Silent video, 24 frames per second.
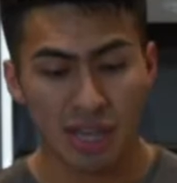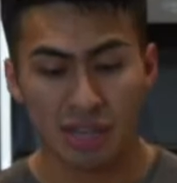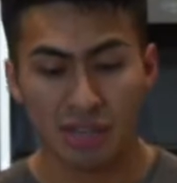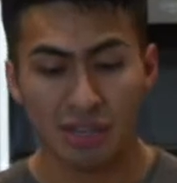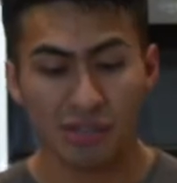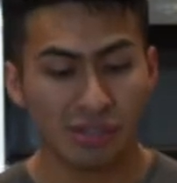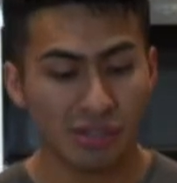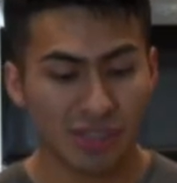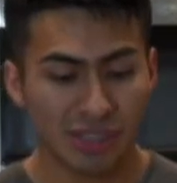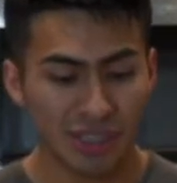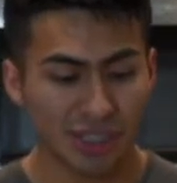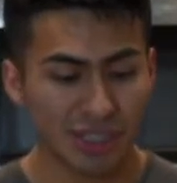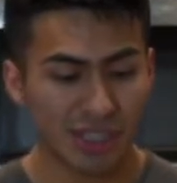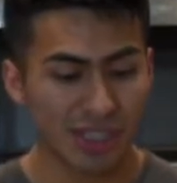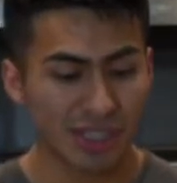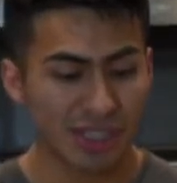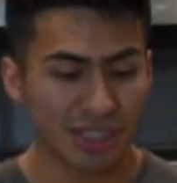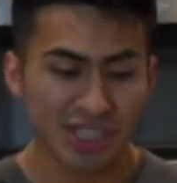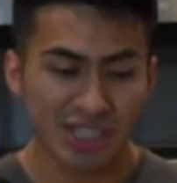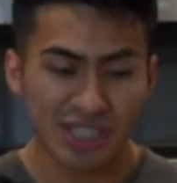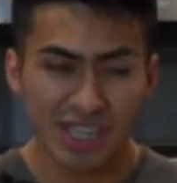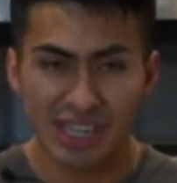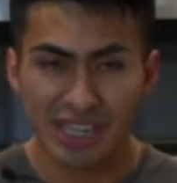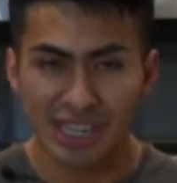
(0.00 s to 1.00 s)
you legit
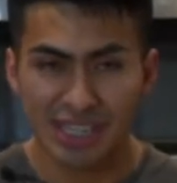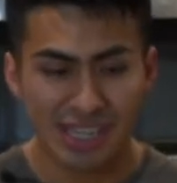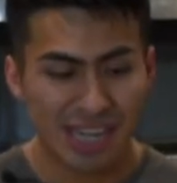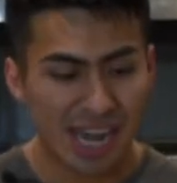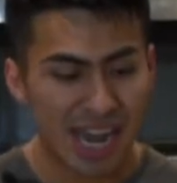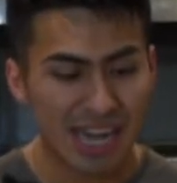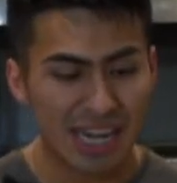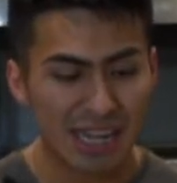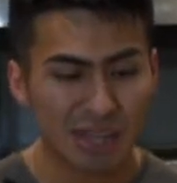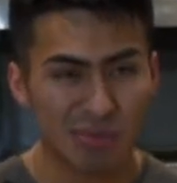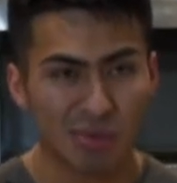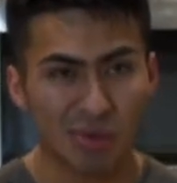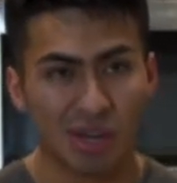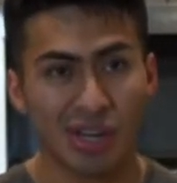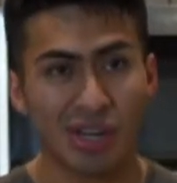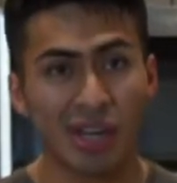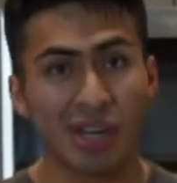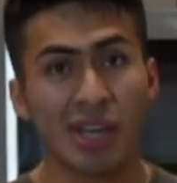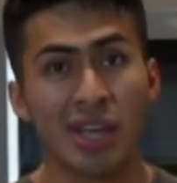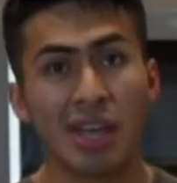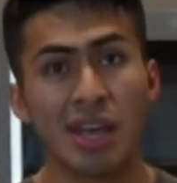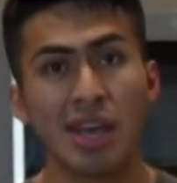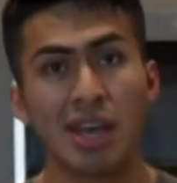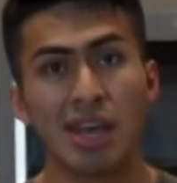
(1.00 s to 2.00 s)
just get a tiny
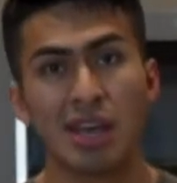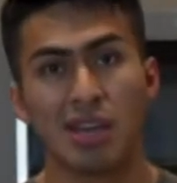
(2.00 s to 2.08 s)
one.